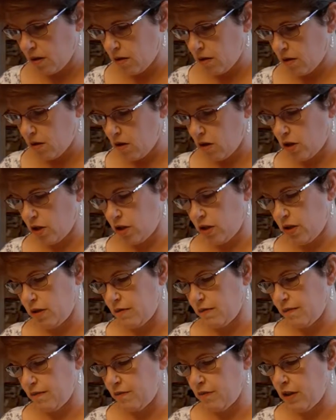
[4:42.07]
Gosh,
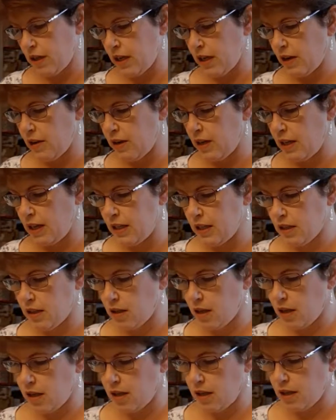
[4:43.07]
really only need
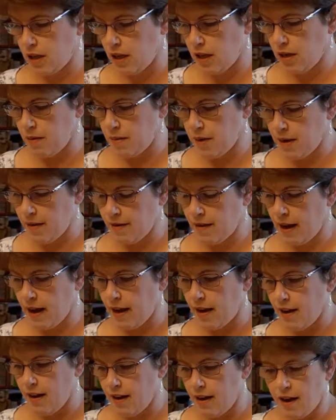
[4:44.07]
a tiny bit of that.
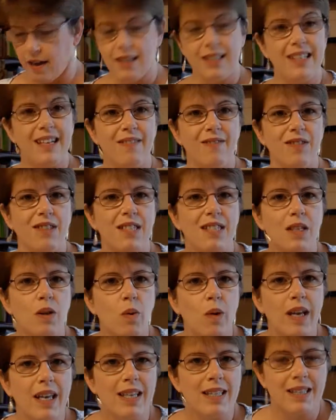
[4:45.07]
I didn't even
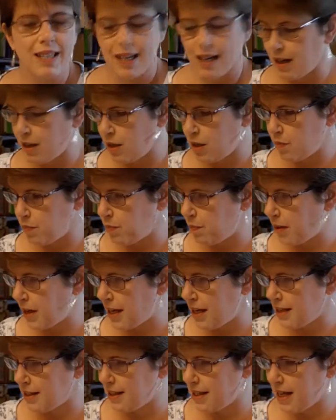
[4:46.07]
squeeze it. I just
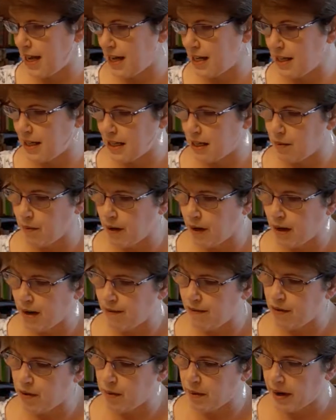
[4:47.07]
pierced the end and it went
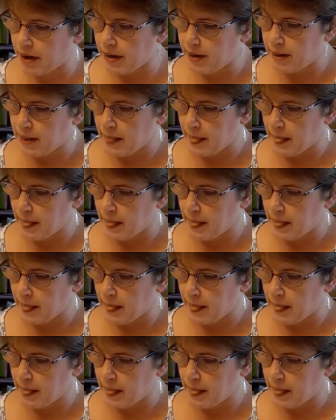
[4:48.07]
everywhere.